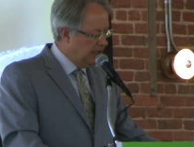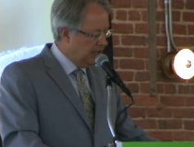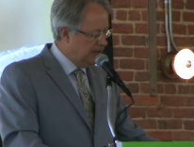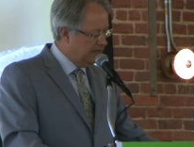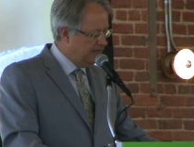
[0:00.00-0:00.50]

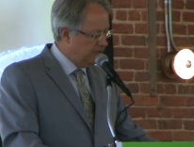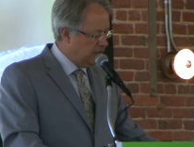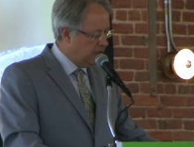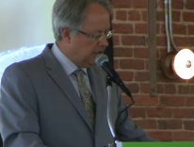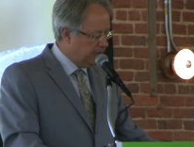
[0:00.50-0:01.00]
And
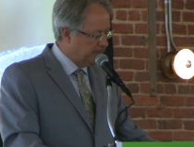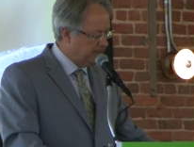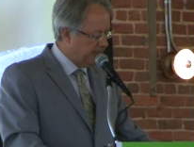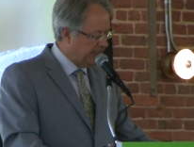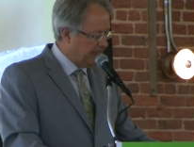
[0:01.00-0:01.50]
for,
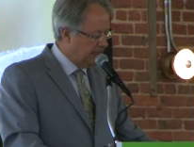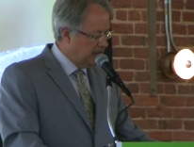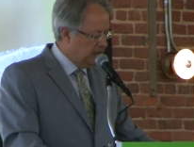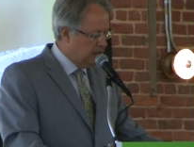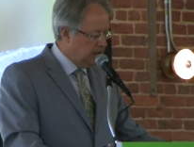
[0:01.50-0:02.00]

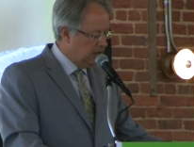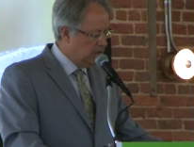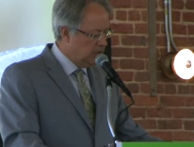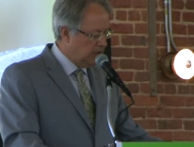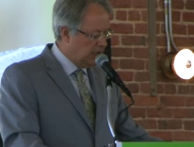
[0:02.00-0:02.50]

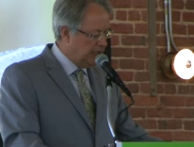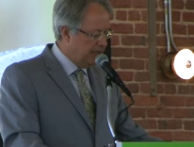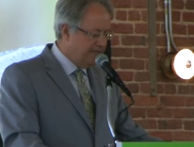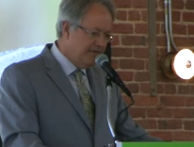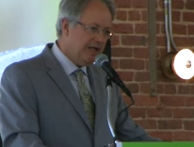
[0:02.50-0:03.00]
an
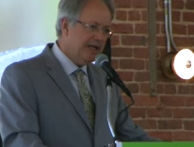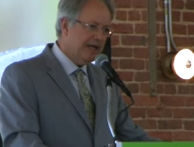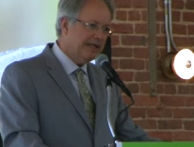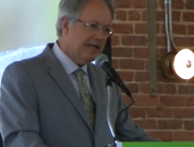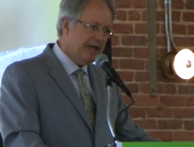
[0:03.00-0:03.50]
event
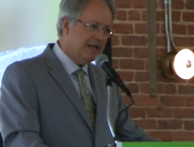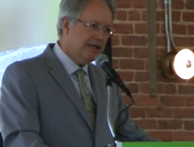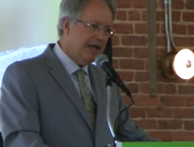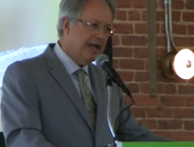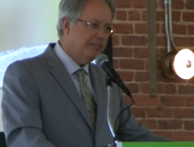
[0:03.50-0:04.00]
like that
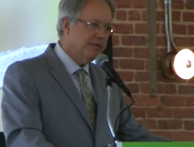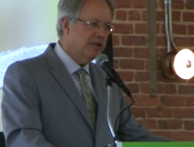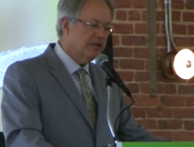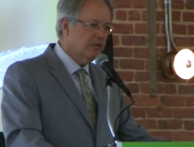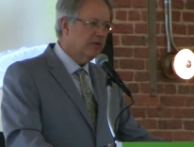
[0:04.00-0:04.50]
to happen
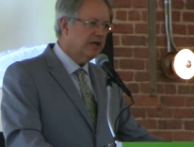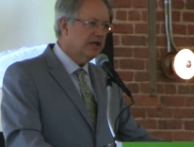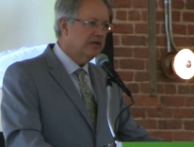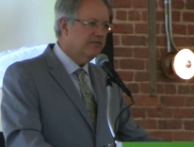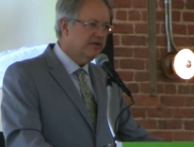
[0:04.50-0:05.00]
in
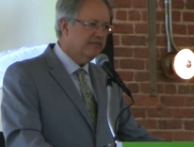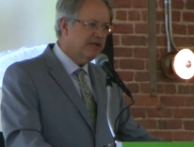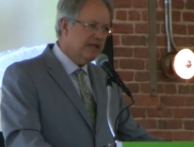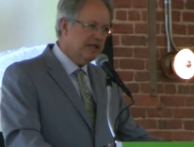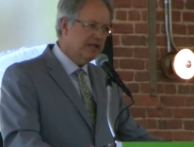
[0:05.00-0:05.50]

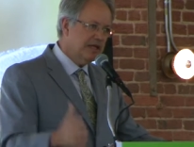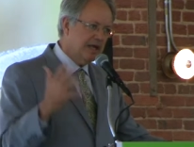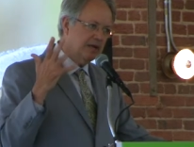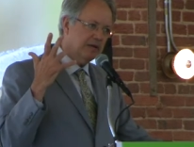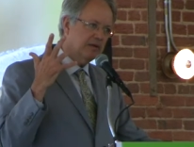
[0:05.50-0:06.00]
2015,
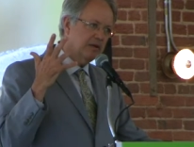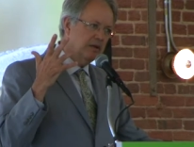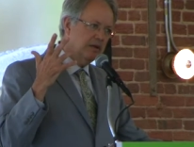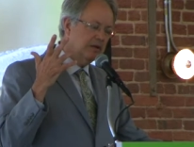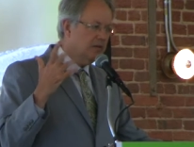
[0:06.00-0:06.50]
that a
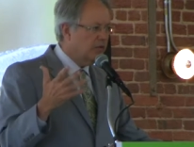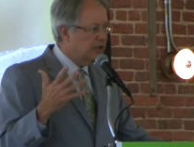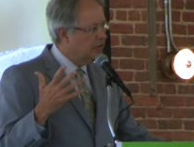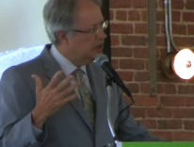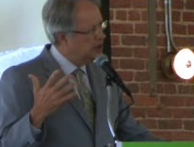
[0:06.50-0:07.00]

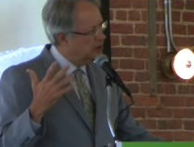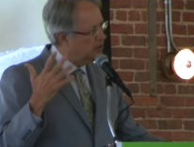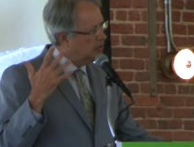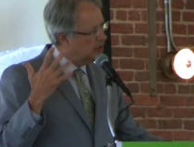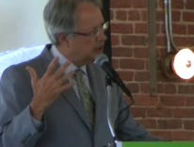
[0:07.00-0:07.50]

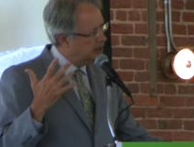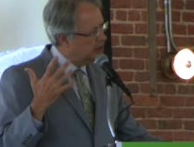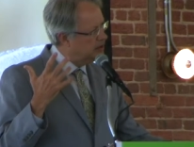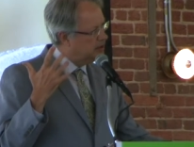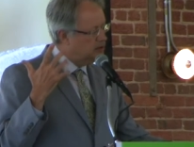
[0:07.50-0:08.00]
21-year-old
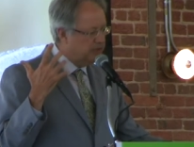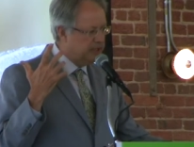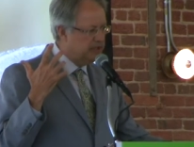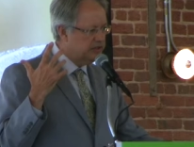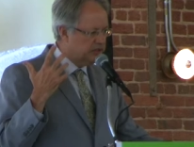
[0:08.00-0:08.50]
kid could
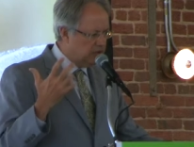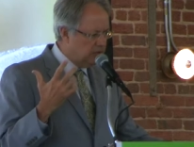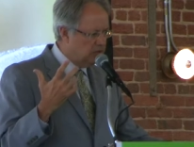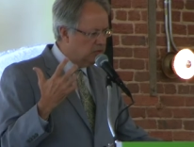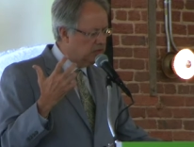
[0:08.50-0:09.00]
be
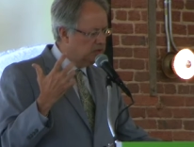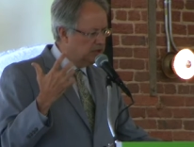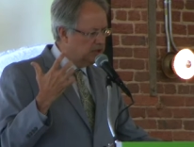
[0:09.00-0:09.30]
so